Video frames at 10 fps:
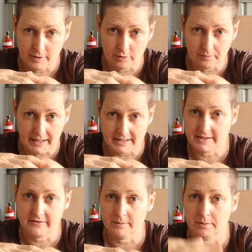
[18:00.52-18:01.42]
mil
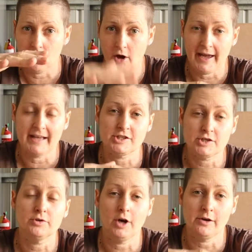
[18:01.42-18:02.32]
piece of the ply and
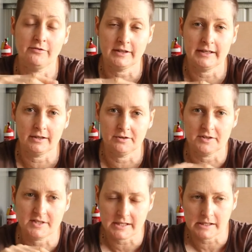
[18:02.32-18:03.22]
should hopefully get a
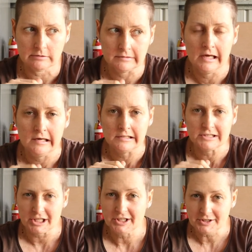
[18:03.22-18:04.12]
good seal.
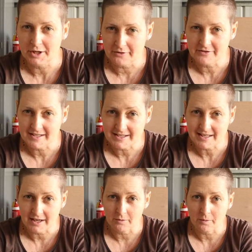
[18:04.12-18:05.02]
Don't know if this is
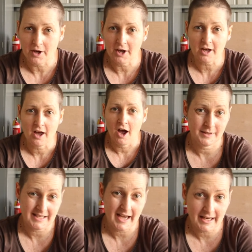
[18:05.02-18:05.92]
going to work.
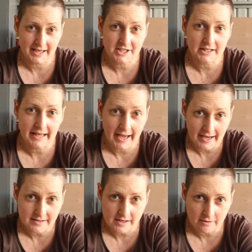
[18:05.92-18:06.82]
My dad actually
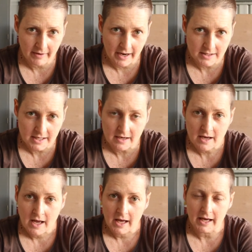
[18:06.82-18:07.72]
has a router,
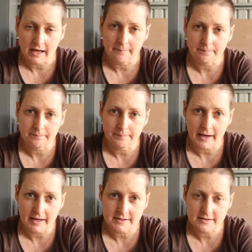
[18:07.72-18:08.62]
um,
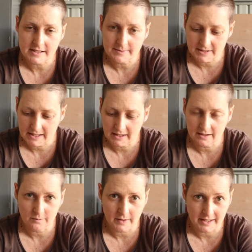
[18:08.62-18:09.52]
but this
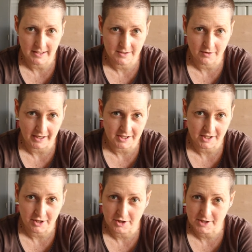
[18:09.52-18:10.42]
particular one he's not
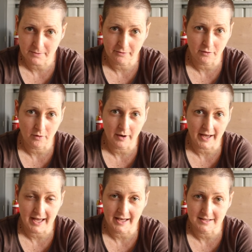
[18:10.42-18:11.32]
actually used before
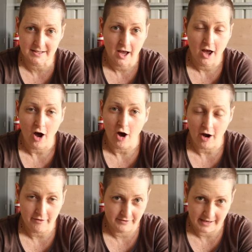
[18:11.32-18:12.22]
and
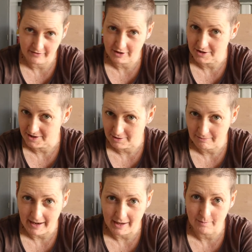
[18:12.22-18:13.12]
I've never used a
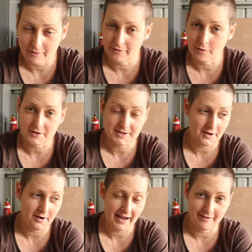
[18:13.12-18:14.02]
router before,
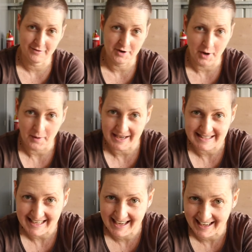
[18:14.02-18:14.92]
so I have no
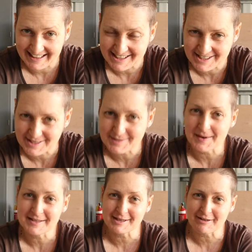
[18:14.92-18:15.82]
idea how to use
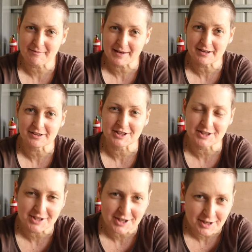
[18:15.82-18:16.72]
one. So I've been on
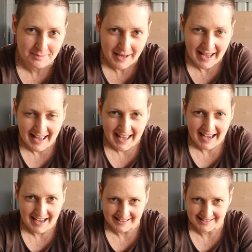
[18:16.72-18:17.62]
YouTube
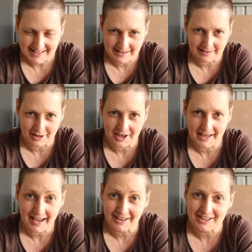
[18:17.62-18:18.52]
uh, to
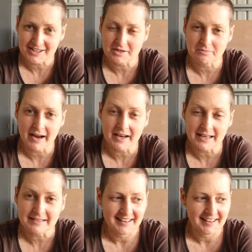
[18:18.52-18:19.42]
learn how to use a
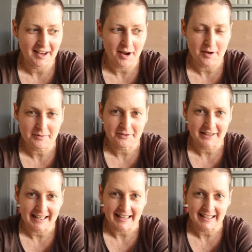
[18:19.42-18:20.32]
router.
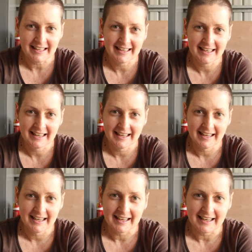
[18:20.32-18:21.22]
Hopefully
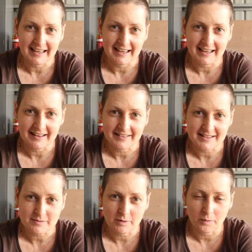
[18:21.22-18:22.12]
uh,
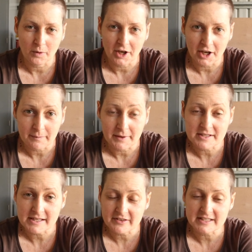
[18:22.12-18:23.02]
this will work
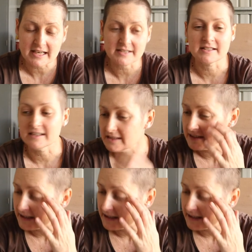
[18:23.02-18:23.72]
because if it doesn't,